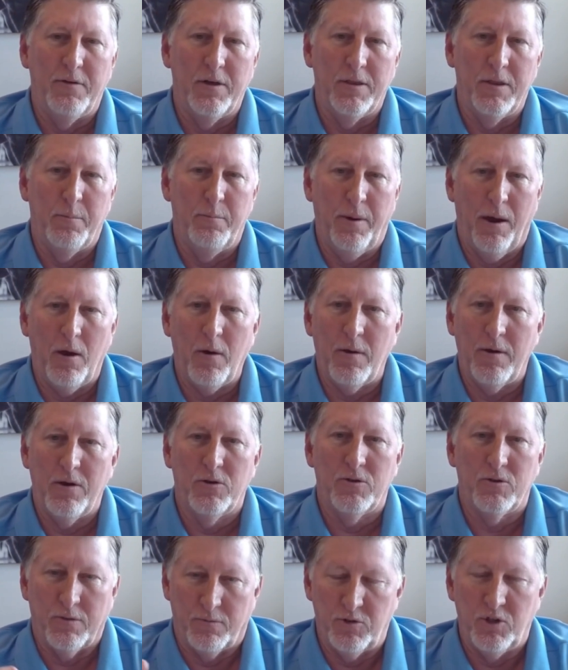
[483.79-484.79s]
And the
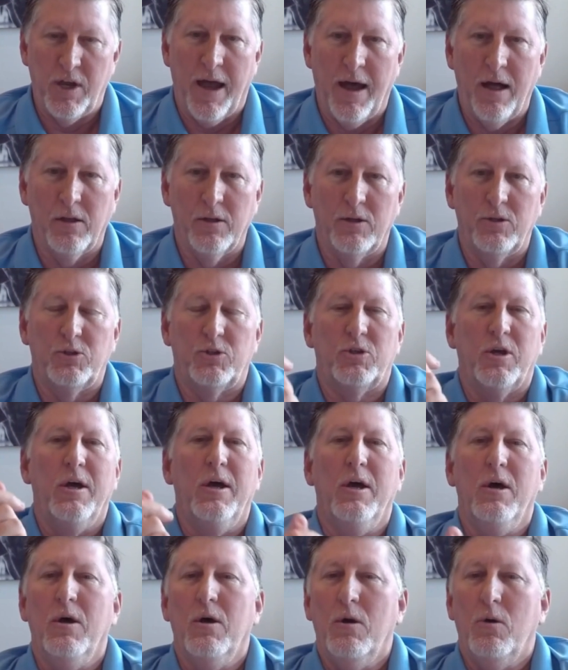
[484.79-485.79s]
barriers of challenge
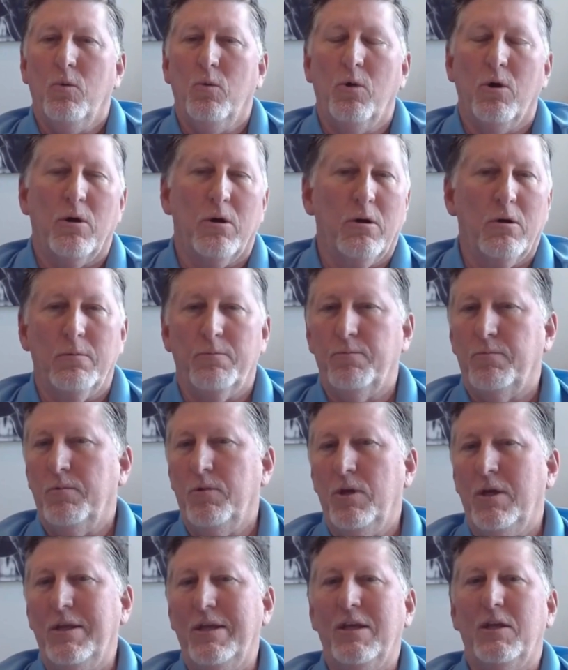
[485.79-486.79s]
were
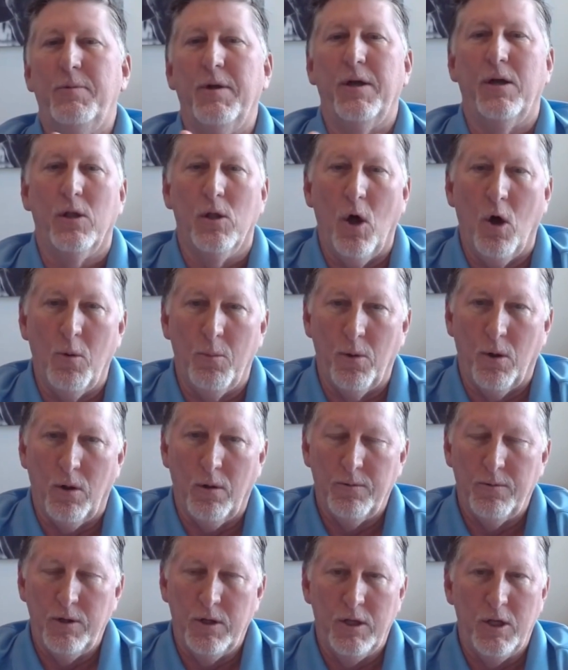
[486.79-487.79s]
you need to be global,
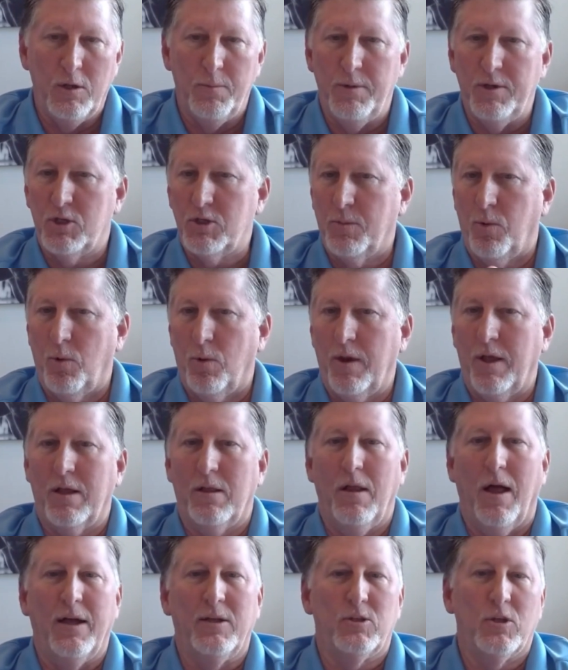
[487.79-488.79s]
you need to be supporting
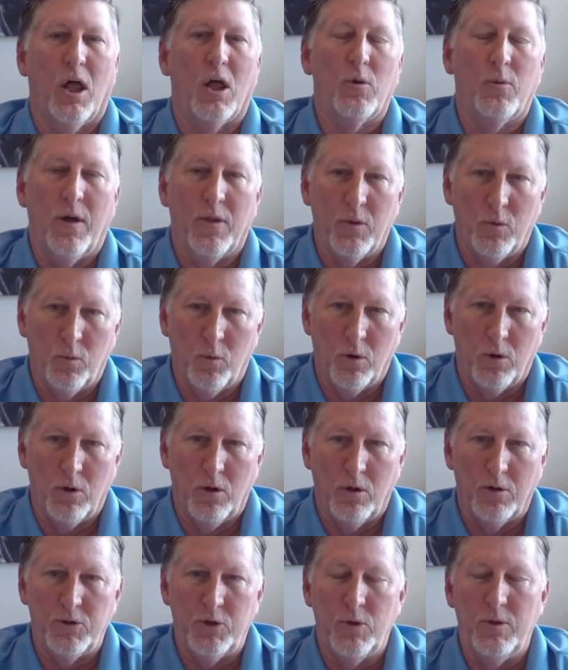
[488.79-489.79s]
clients all around the
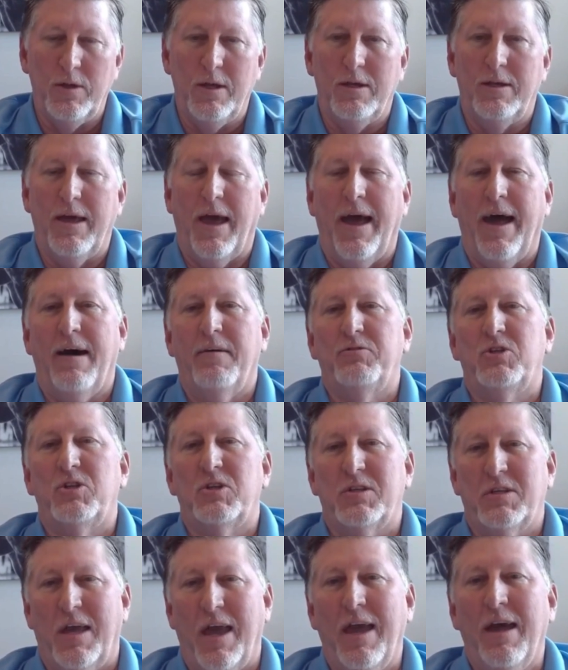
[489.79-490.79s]
world, you need to have
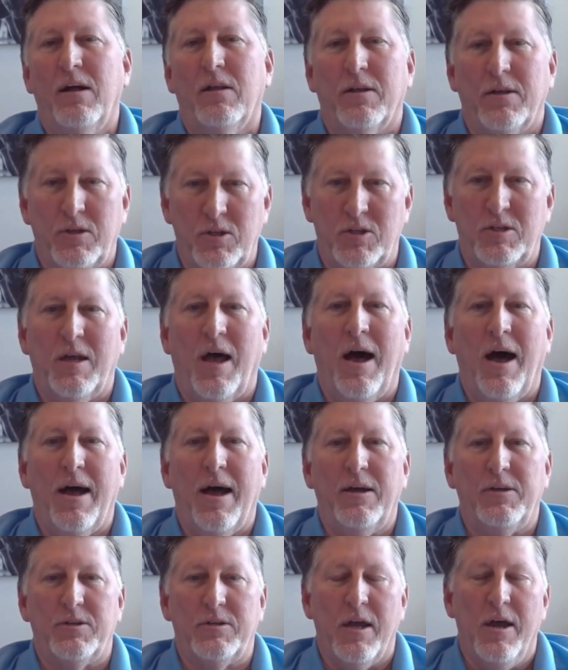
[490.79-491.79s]
scale and
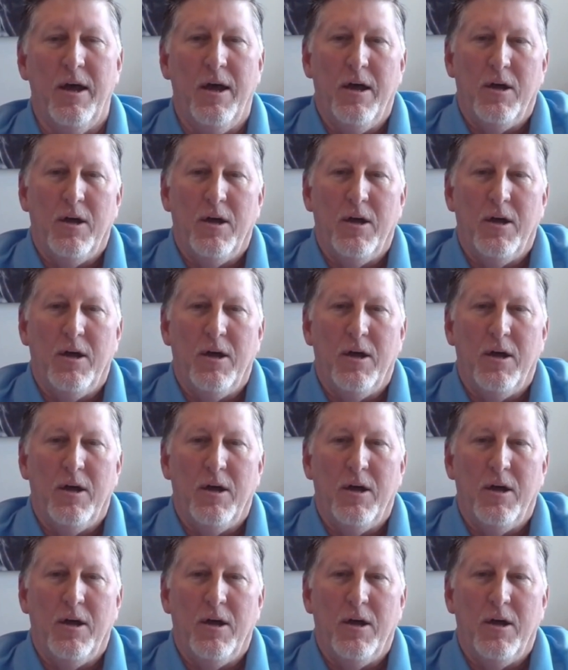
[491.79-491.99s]
size.